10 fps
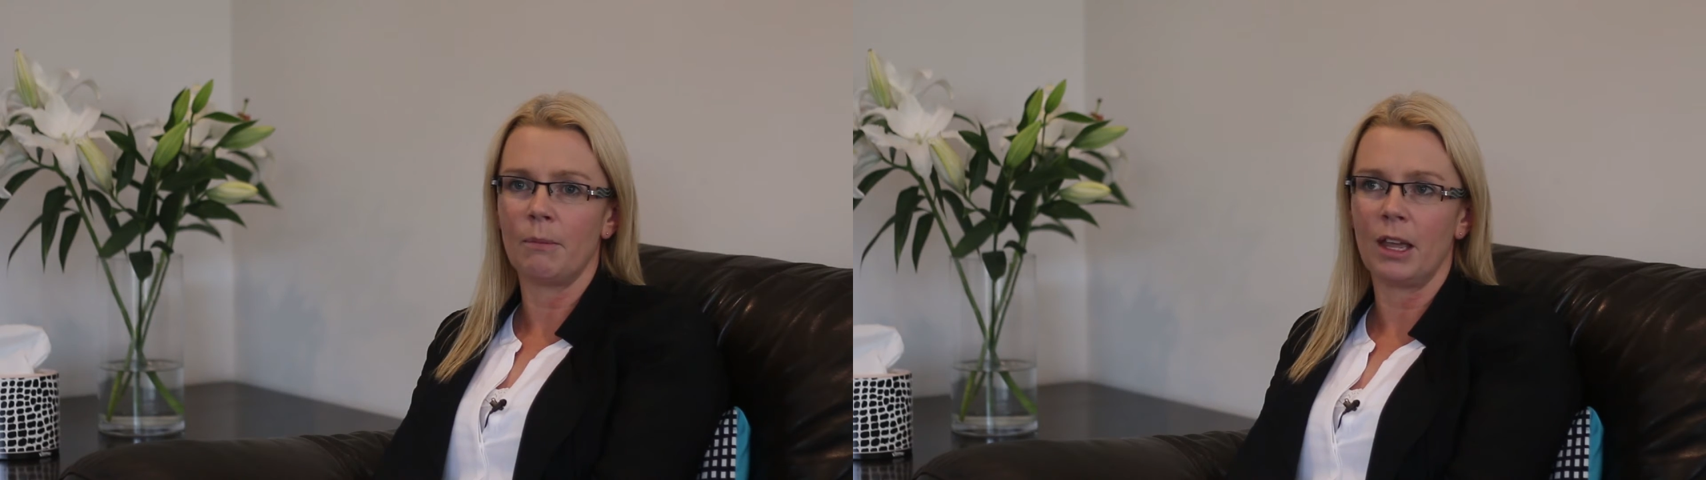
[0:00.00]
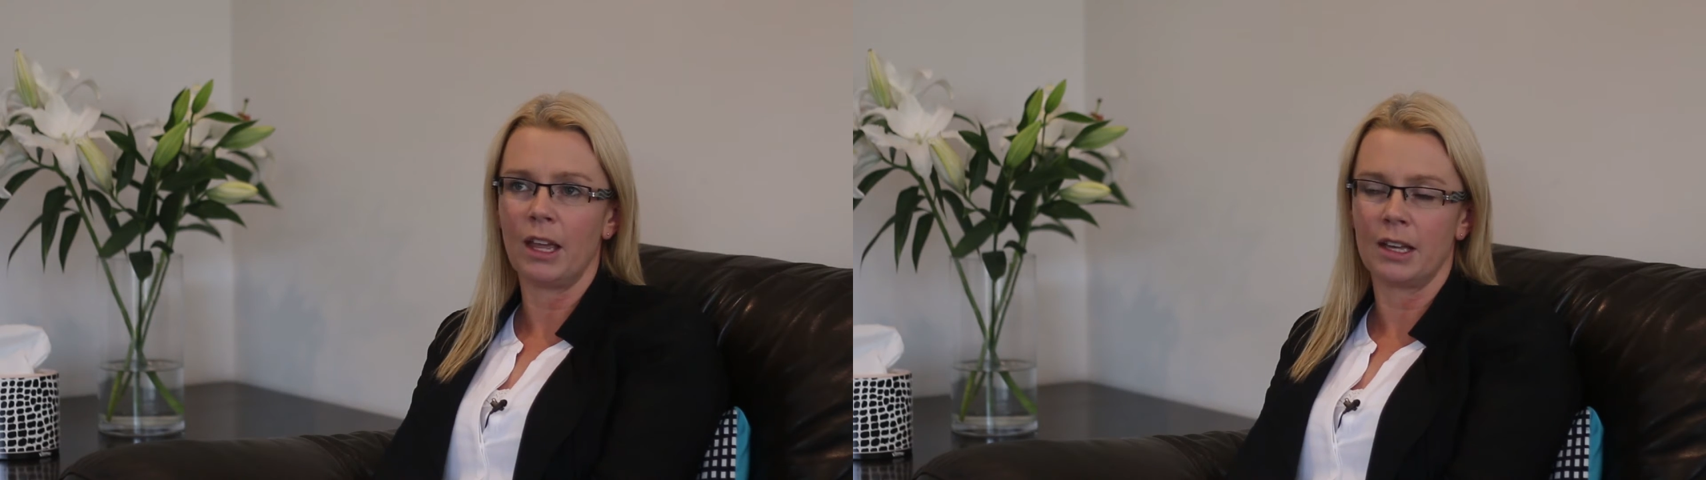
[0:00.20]

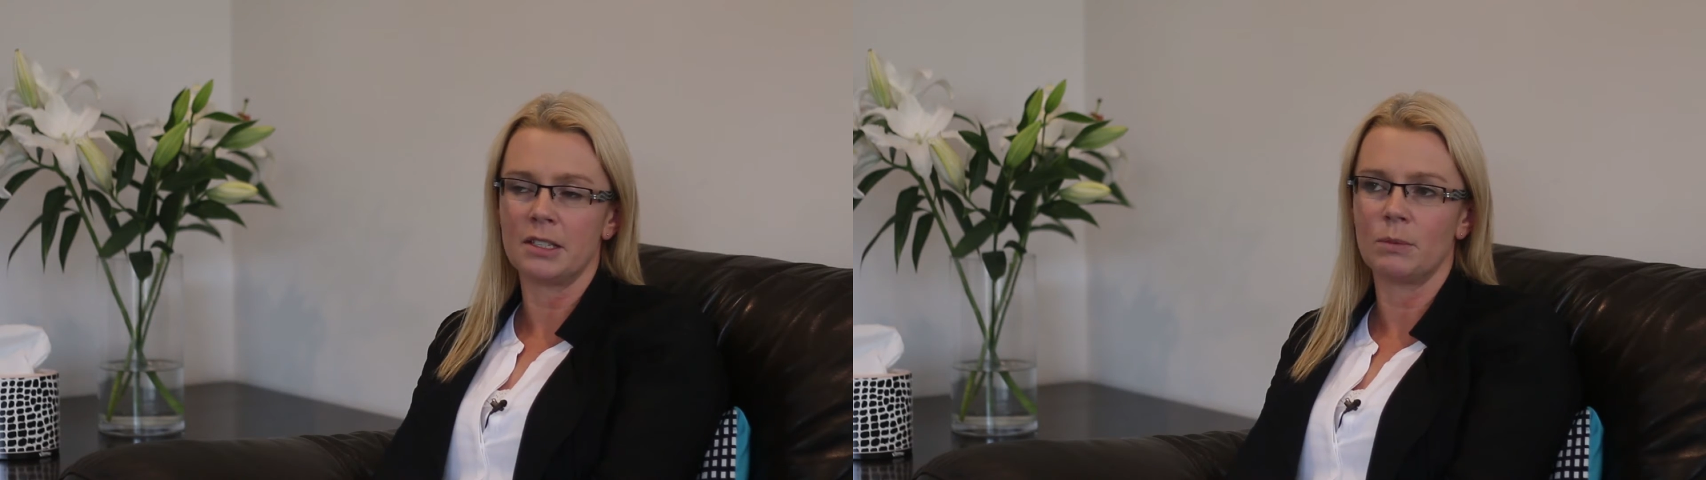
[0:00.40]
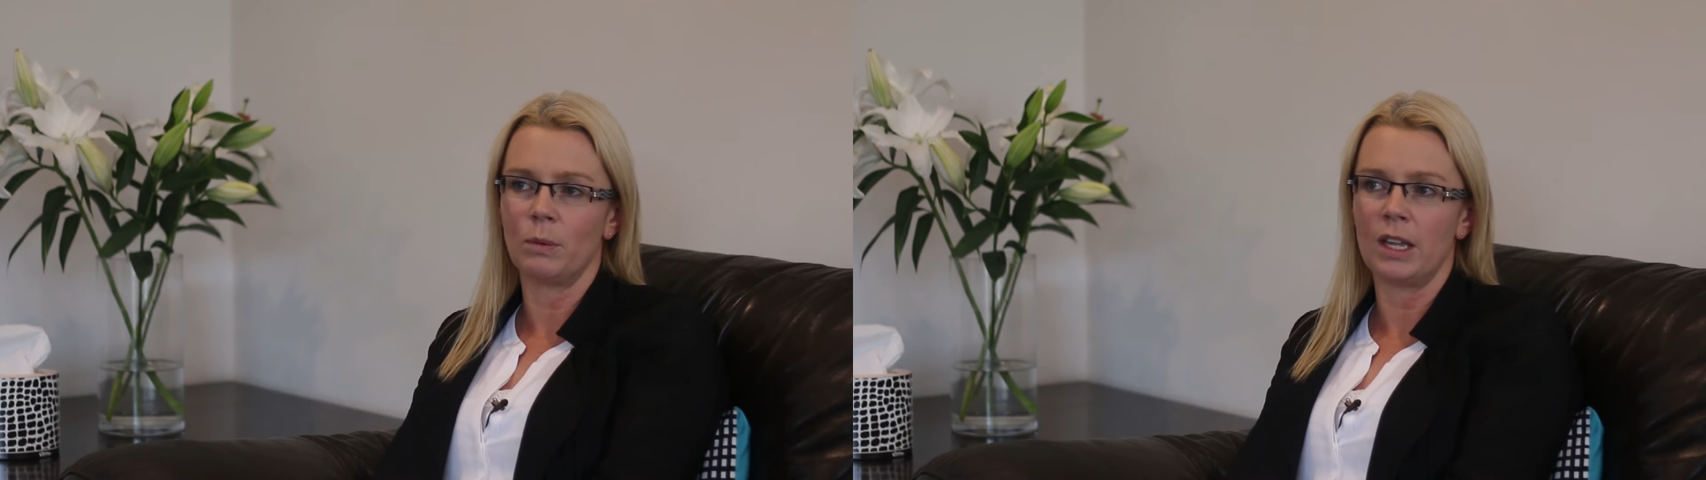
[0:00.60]

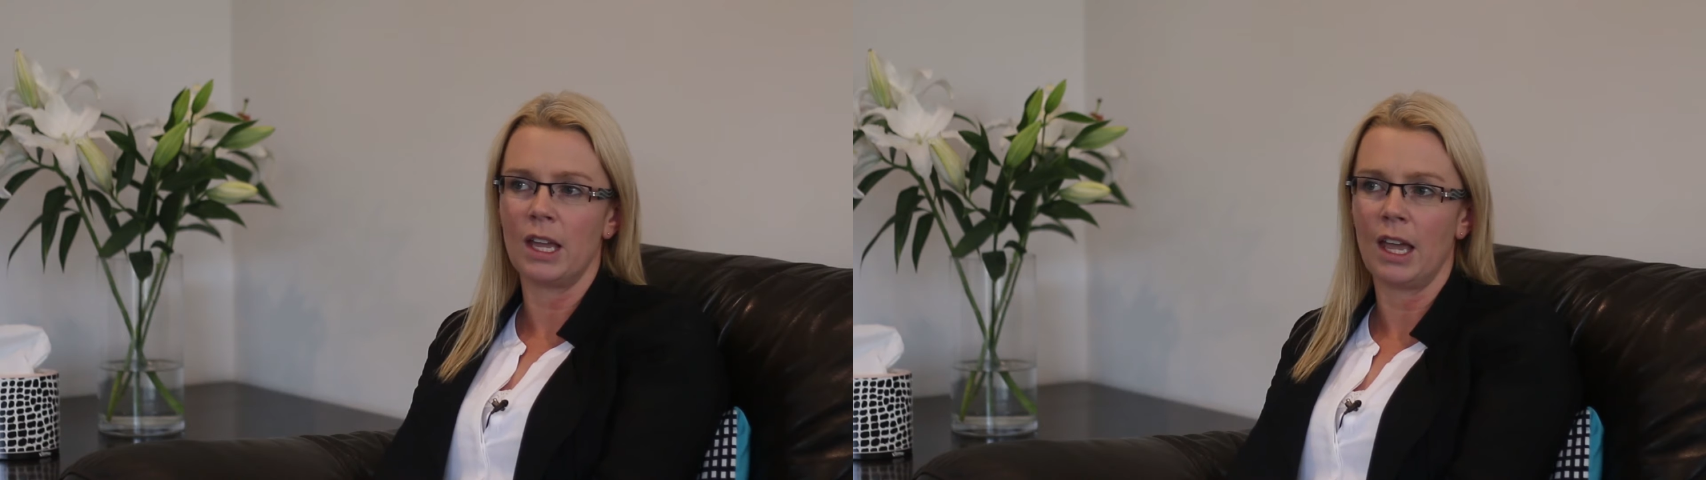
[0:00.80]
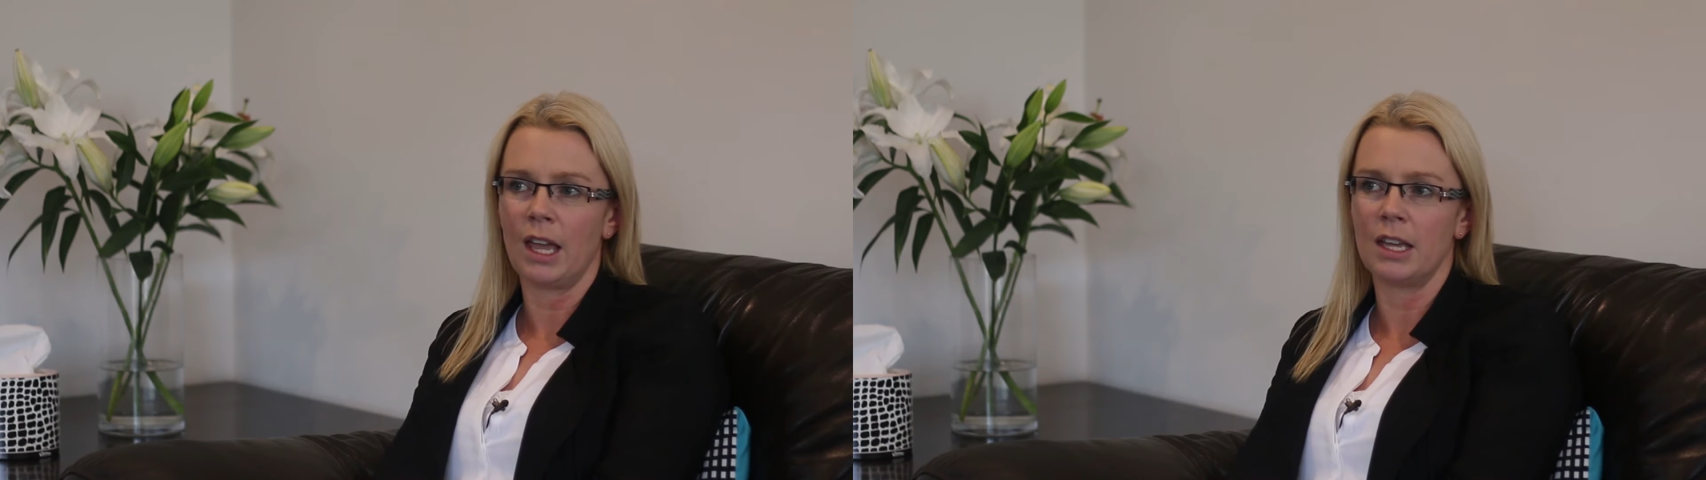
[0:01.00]
house, we
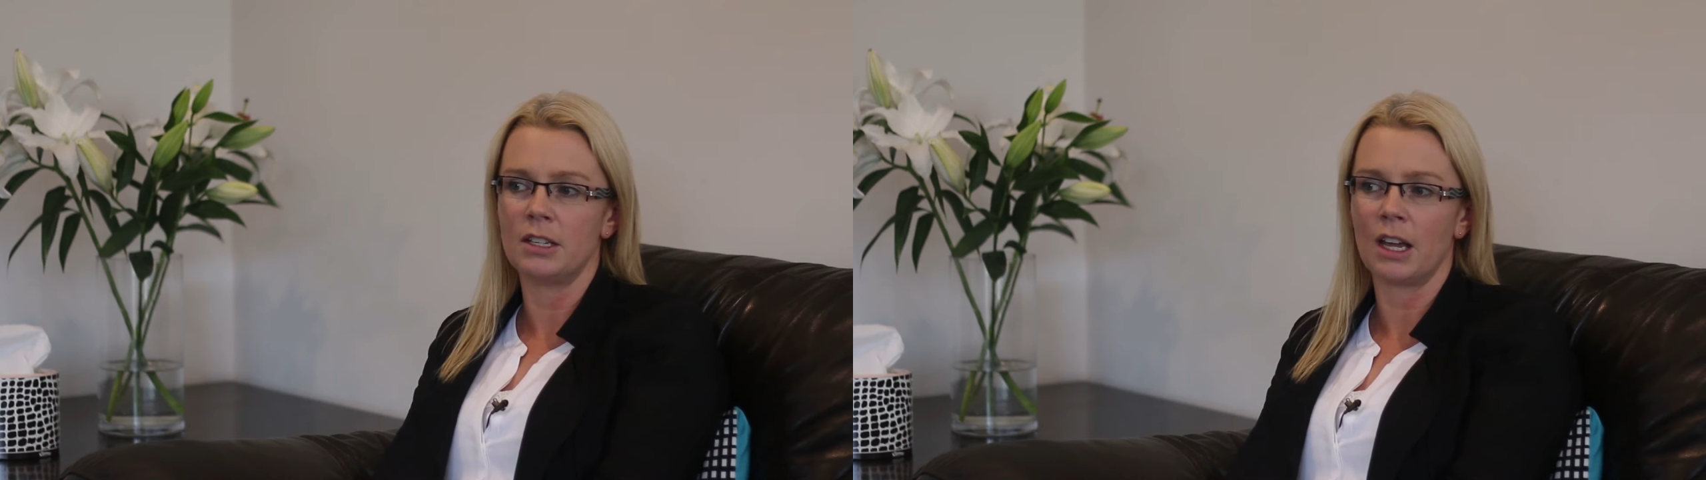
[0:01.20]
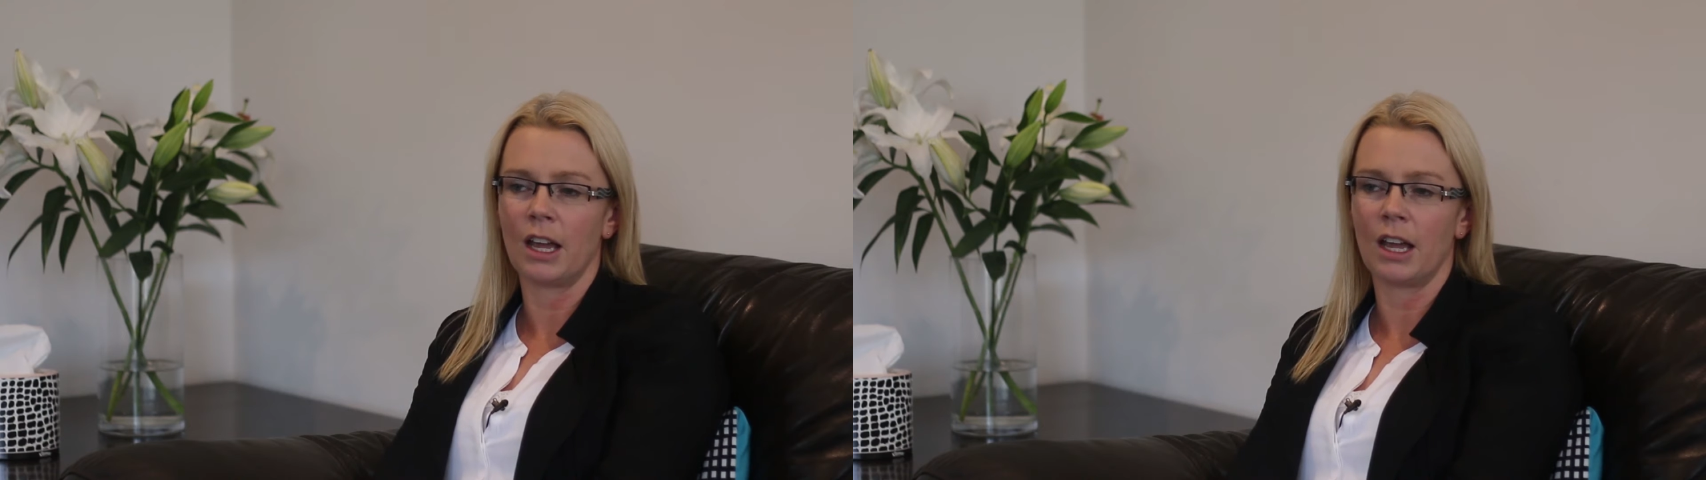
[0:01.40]
had